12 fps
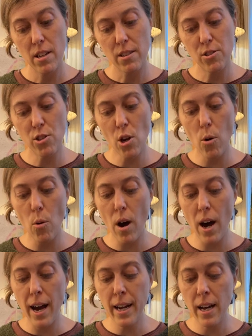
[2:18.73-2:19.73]
So
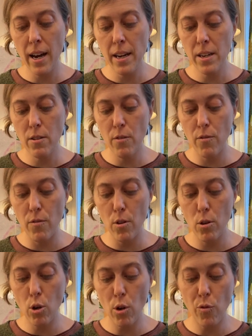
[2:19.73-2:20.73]
I kind of
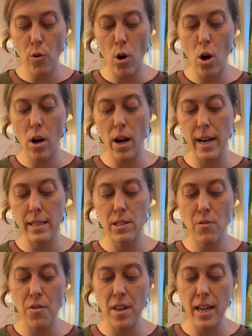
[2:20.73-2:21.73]
look for all kinds
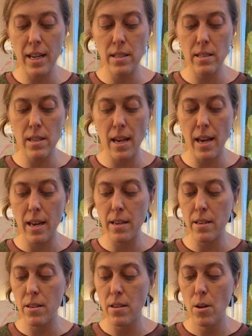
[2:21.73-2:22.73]
of things and